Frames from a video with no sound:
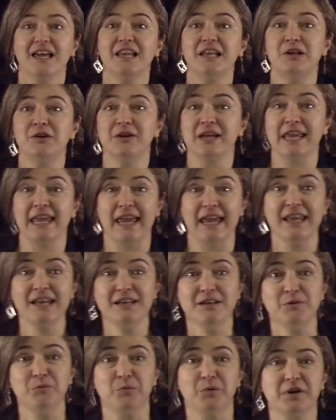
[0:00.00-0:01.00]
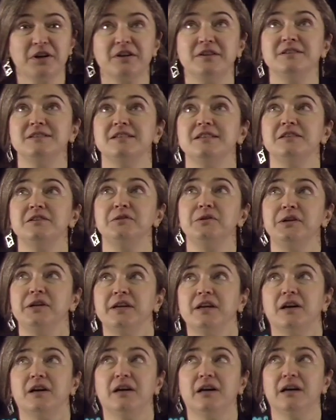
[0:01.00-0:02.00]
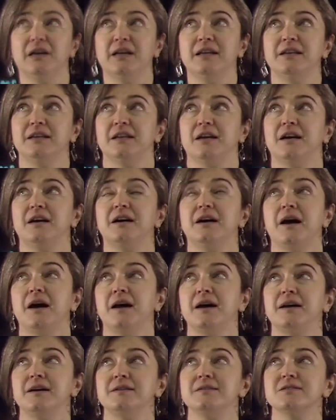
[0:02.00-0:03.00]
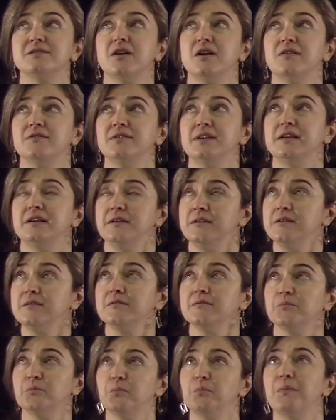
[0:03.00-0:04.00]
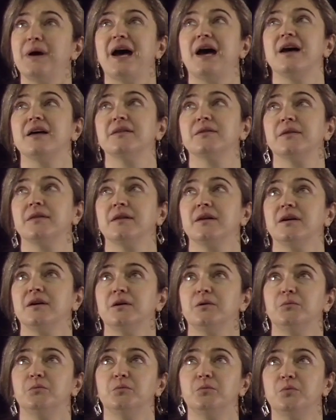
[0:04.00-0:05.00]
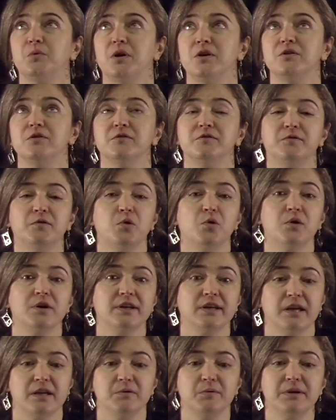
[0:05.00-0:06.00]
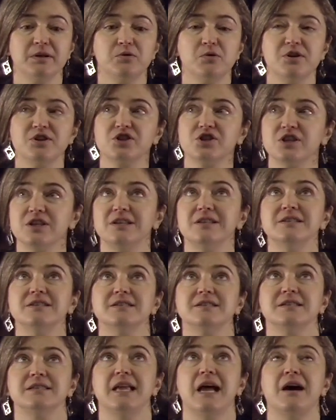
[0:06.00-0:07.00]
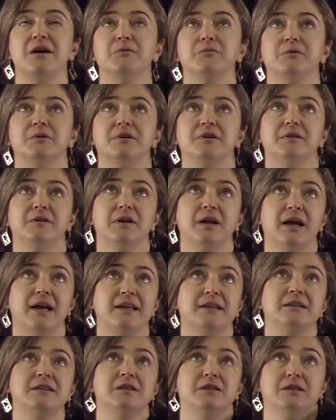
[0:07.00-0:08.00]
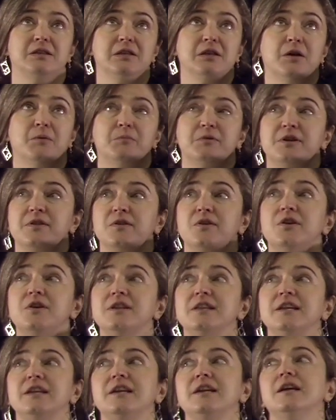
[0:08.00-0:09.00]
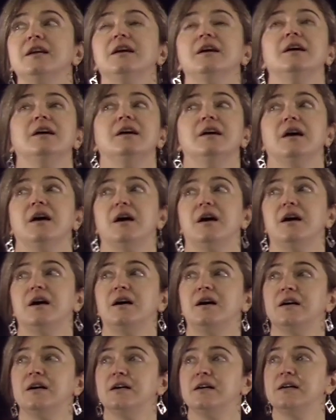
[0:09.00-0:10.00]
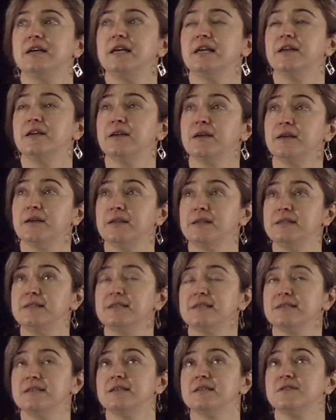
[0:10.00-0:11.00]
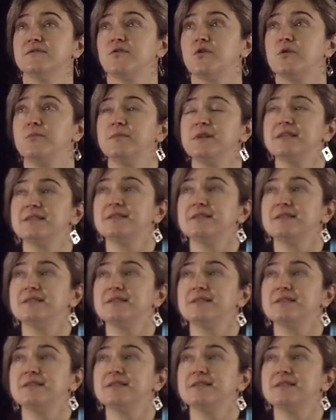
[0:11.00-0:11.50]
Hello again. We're continuing on solving Math 104 gateway questions. Now we're at number 30. And this is from the